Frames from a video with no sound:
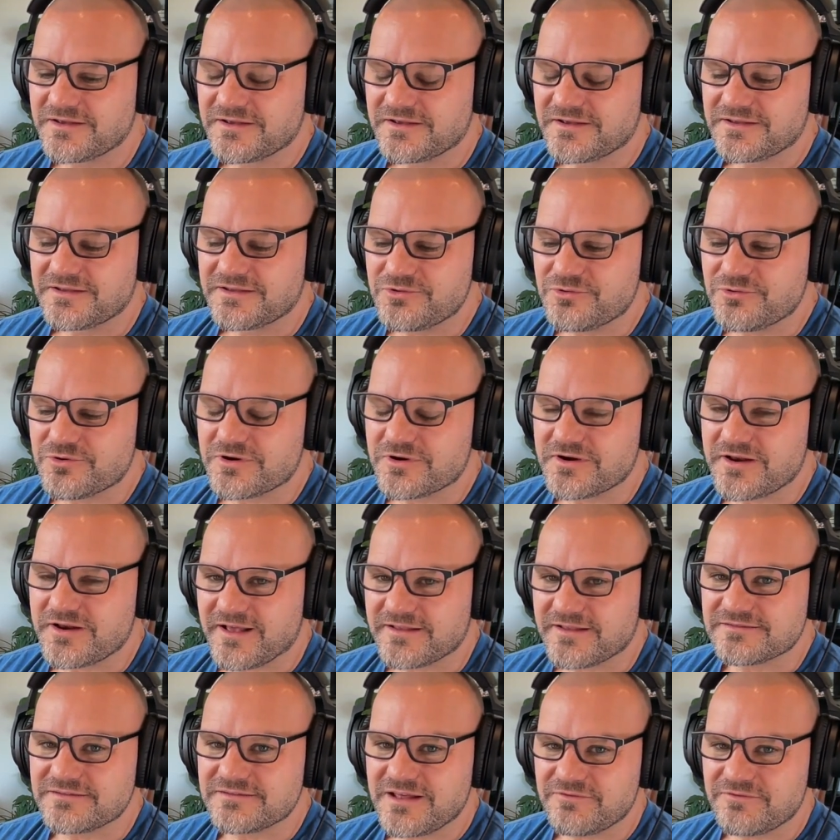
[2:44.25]
your
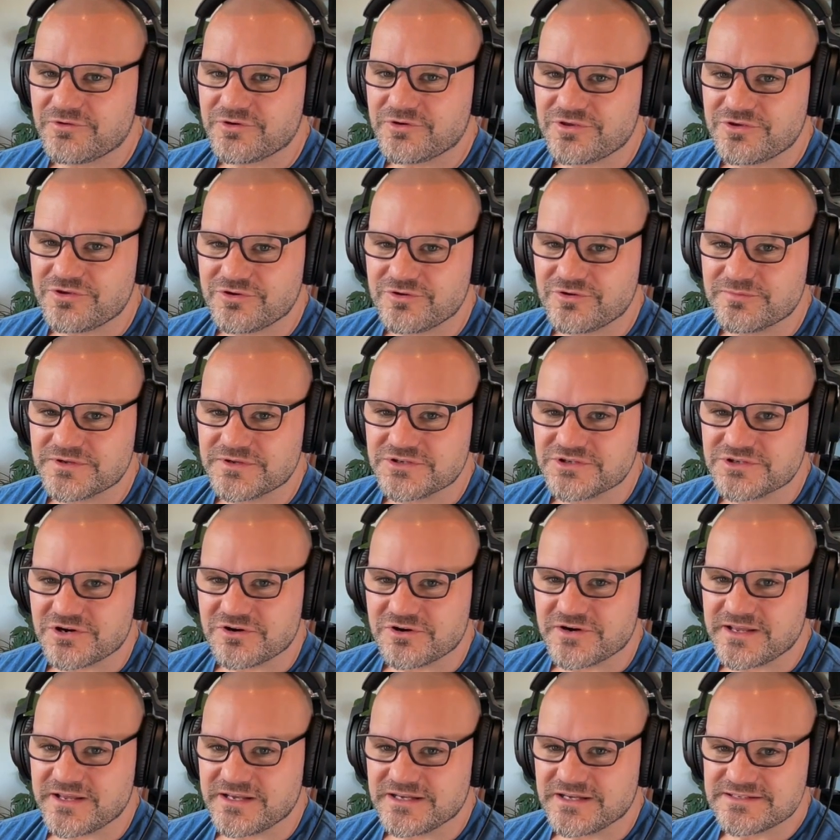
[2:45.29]
next level human
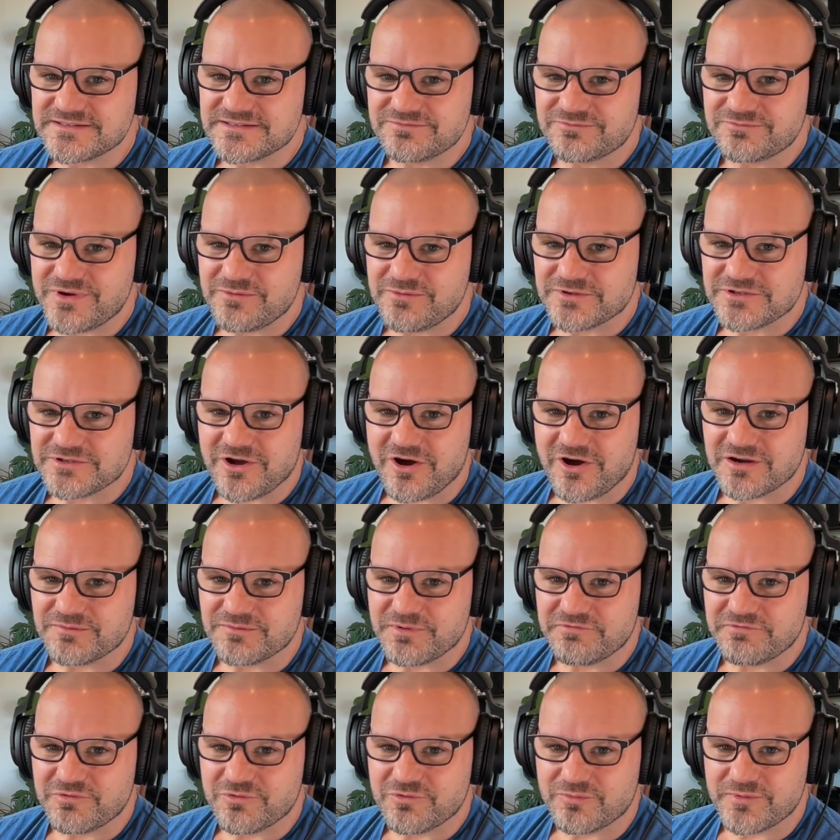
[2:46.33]
journey because we were talking
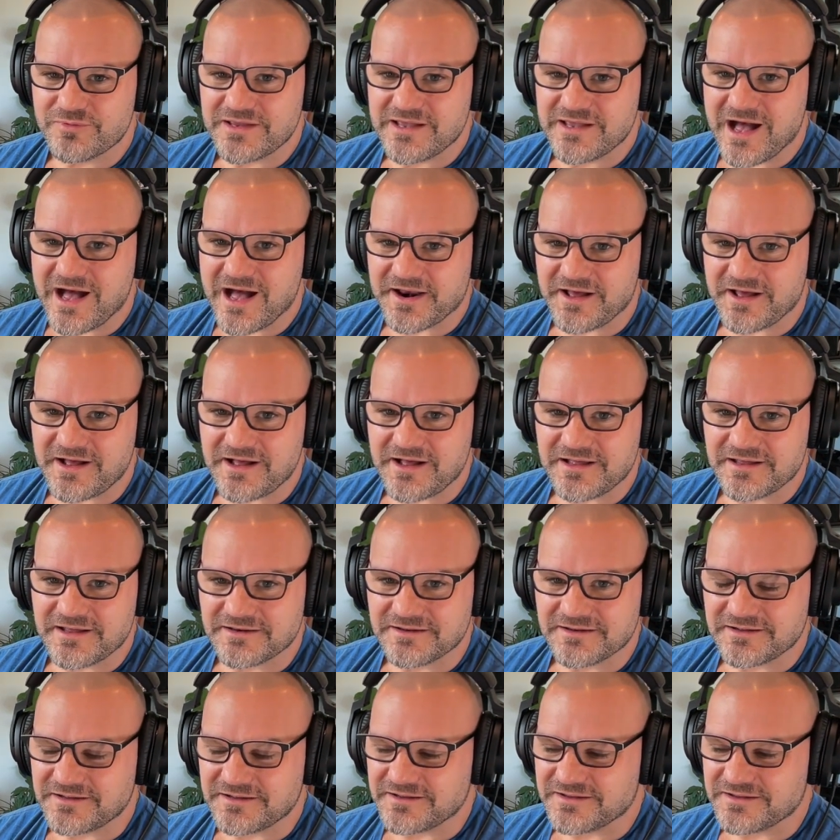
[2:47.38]
before we got
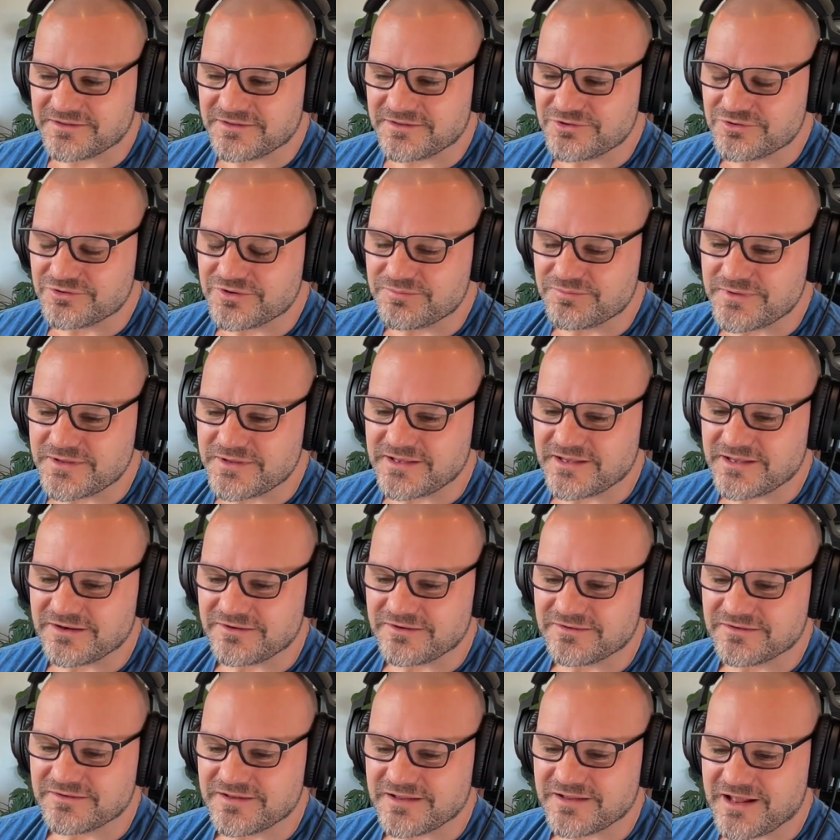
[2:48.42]
on uh, you and me
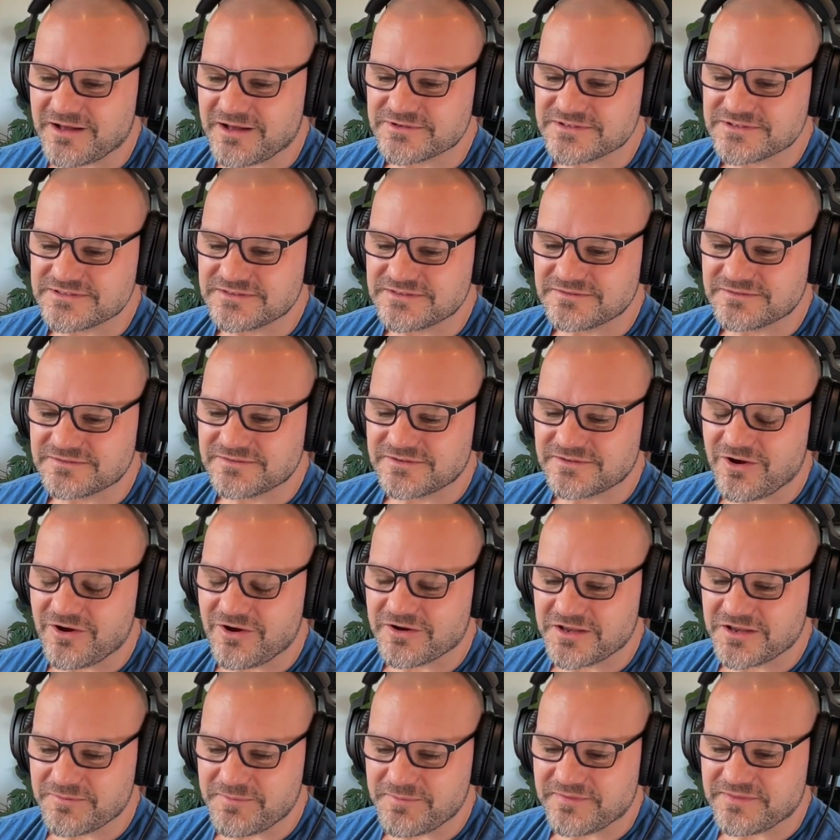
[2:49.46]
and and I was
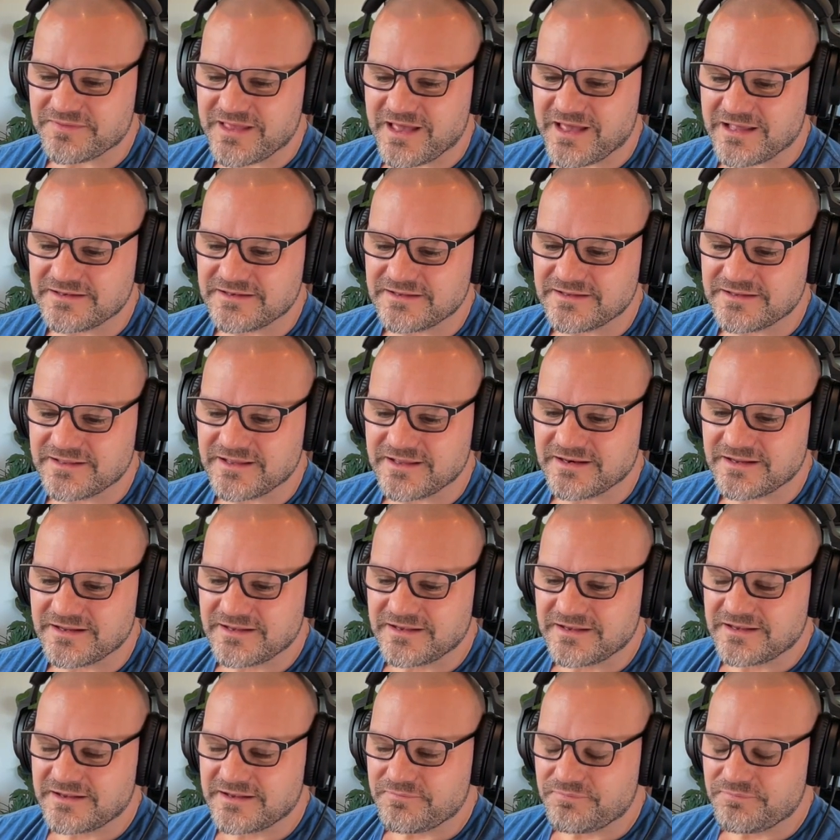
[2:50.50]
talking about the idea that
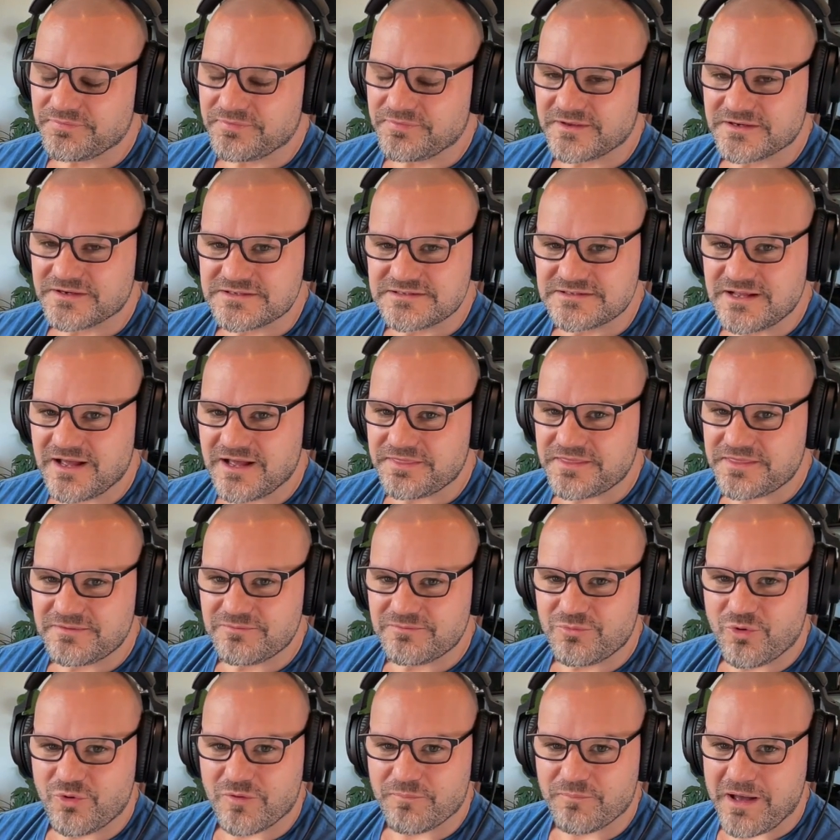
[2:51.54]
there's
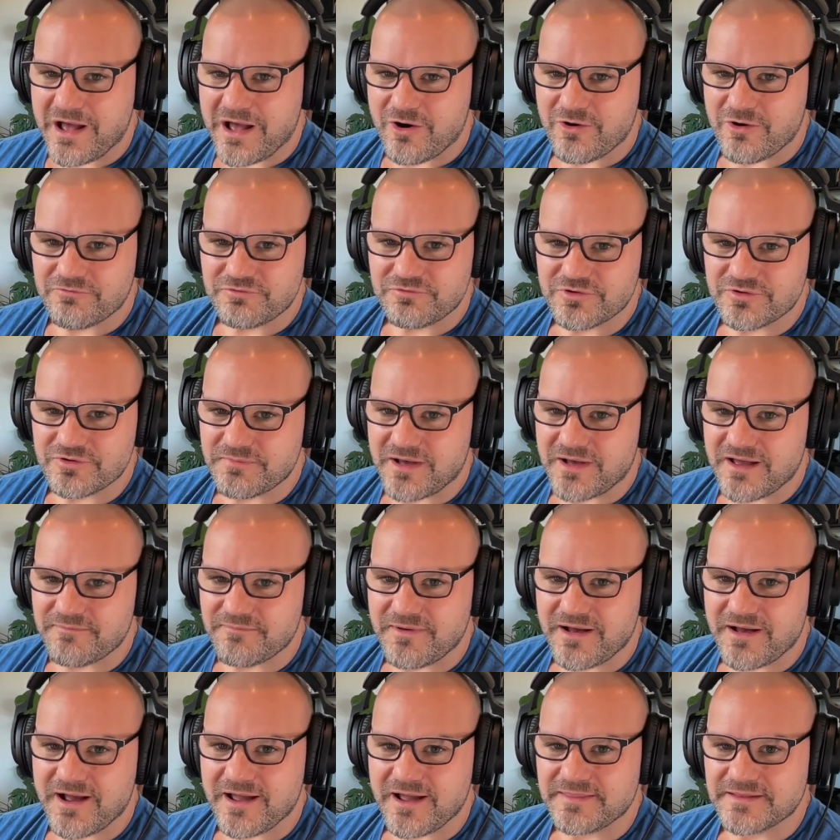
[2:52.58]
nothing more powerful in my
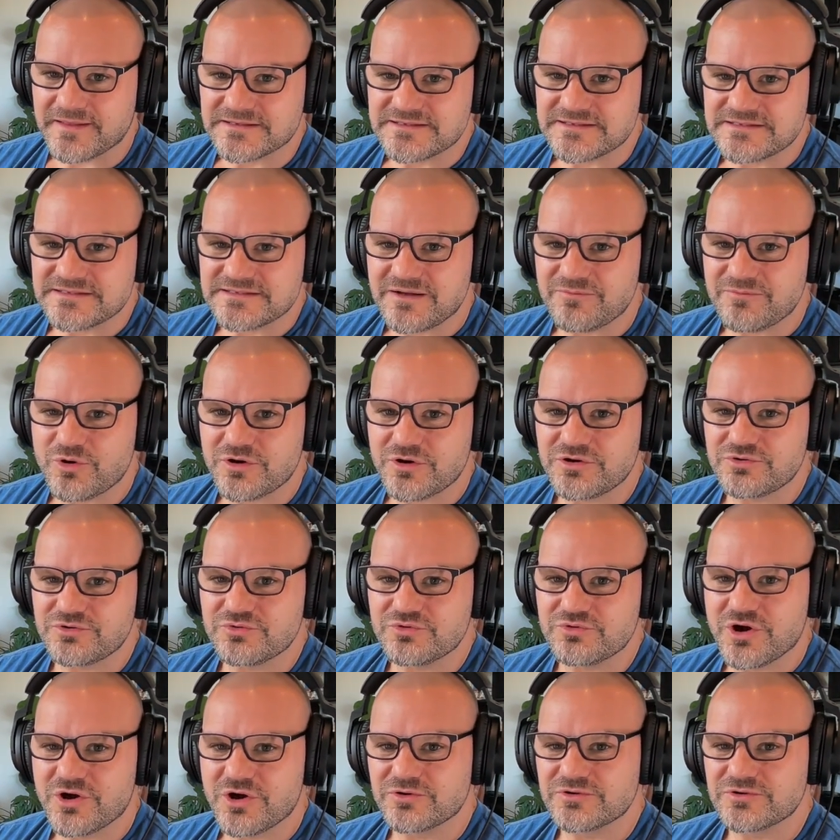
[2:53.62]
mind than someone
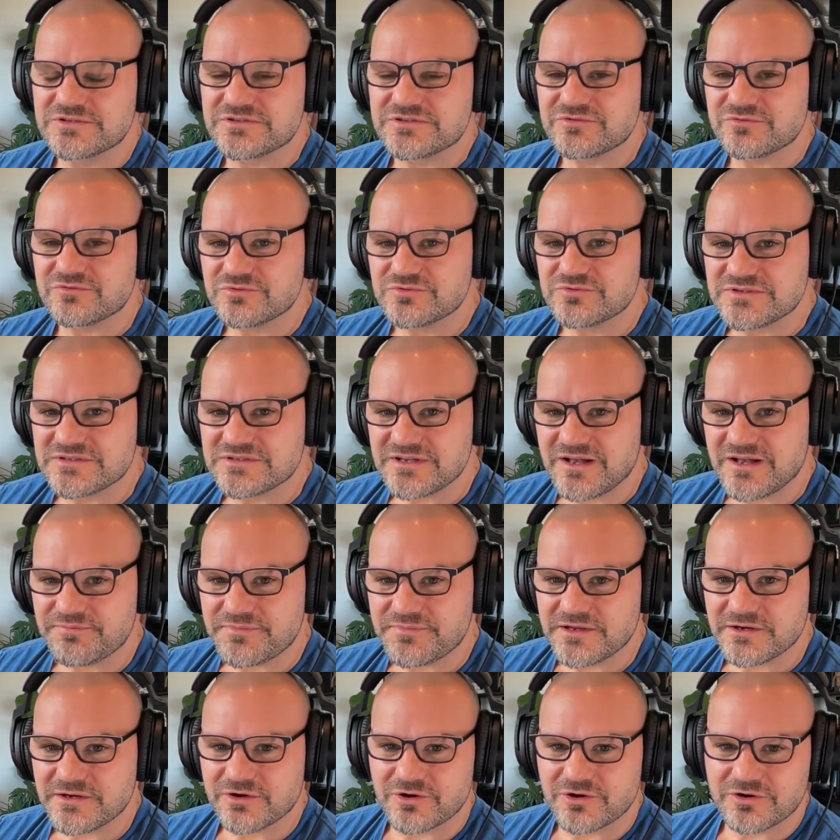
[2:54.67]
who goes through
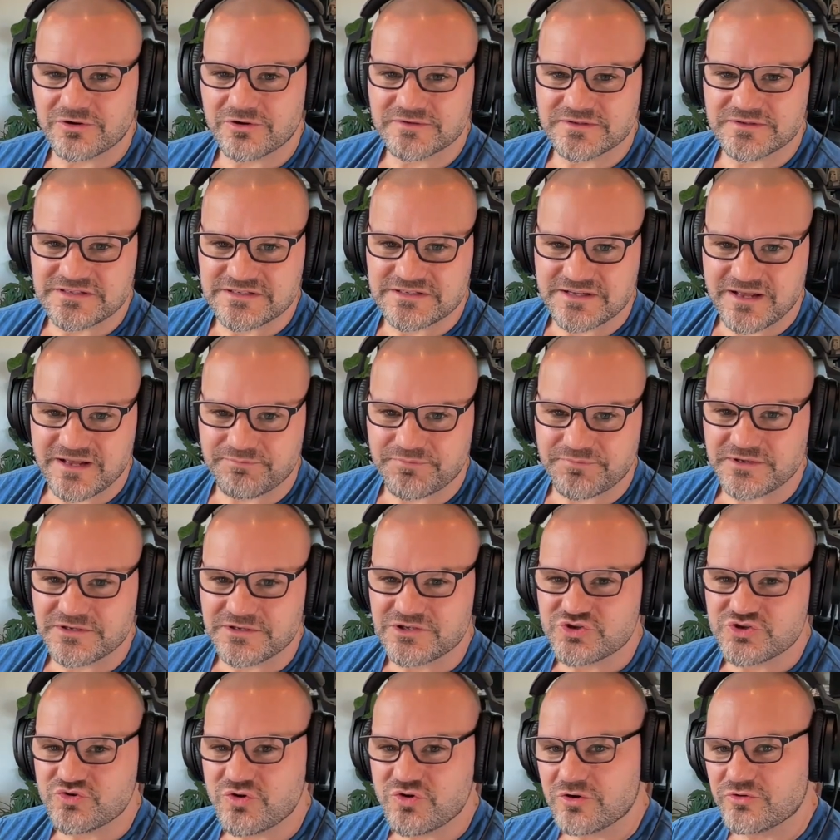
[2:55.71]
something, learns something,
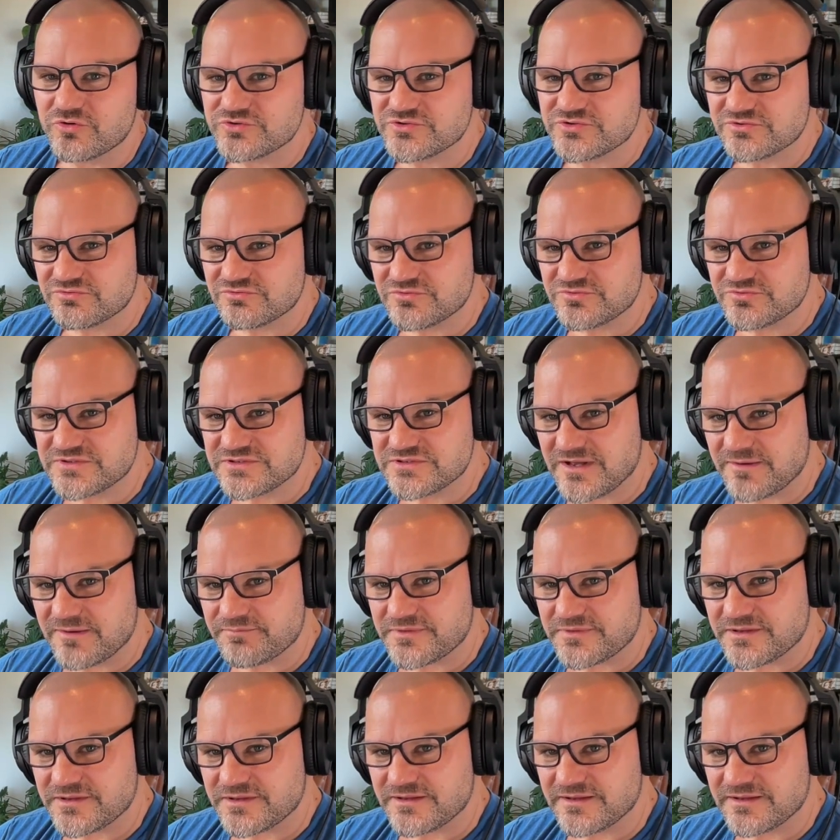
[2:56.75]
struggles through
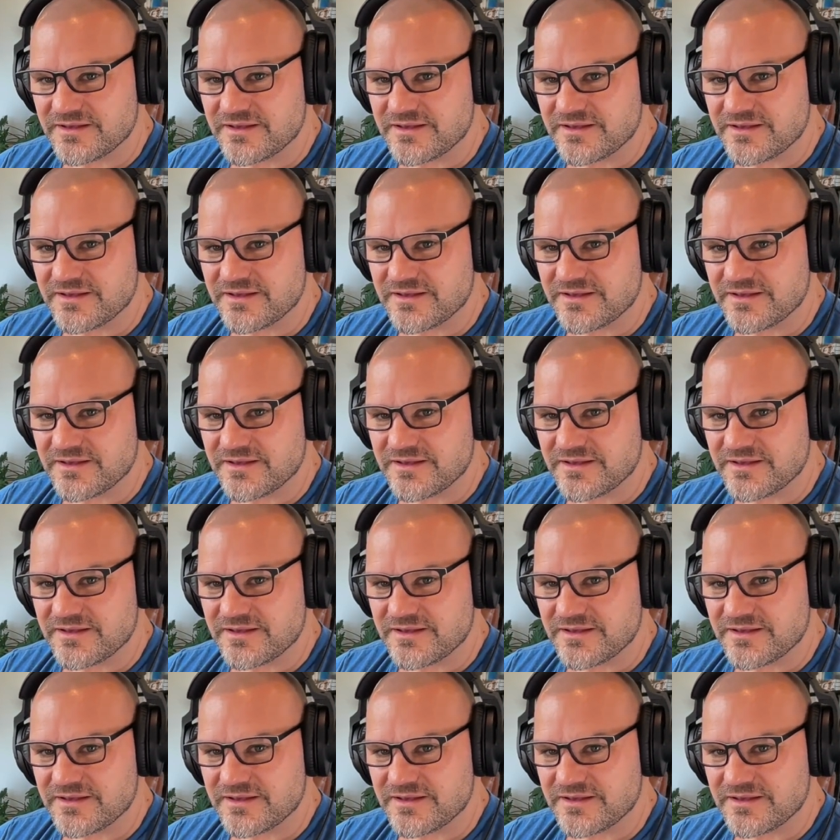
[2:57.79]
something,